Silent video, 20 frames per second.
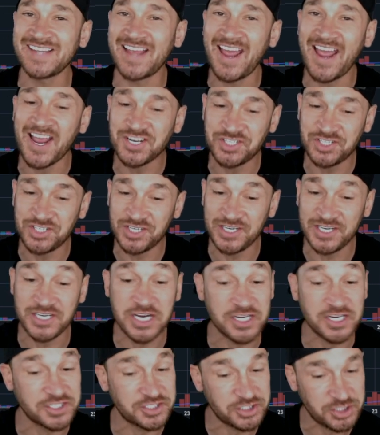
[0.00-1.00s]

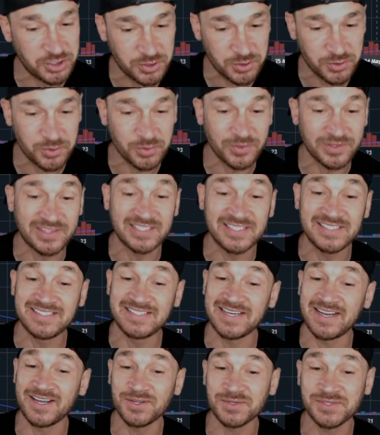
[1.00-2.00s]
action to the
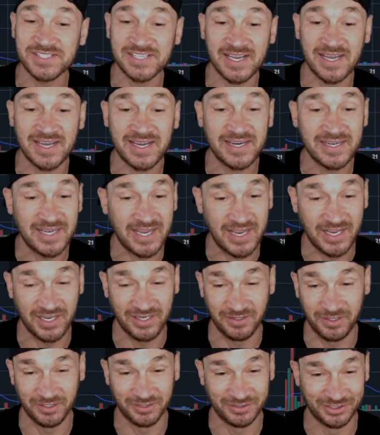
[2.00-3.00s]
downside.
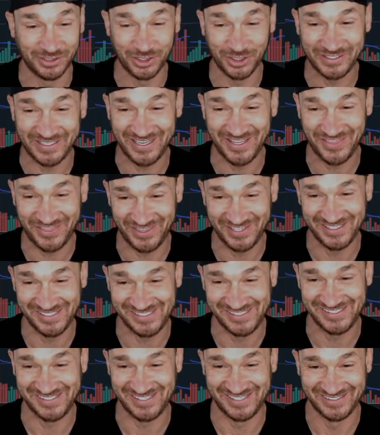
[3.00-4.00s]
Look at
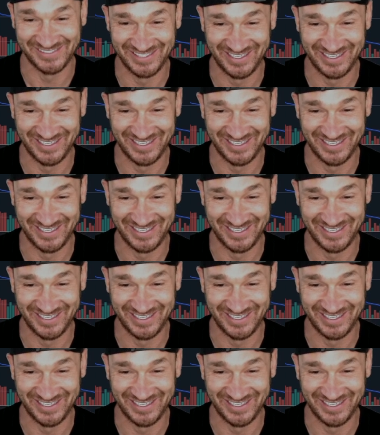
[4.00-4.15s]
this.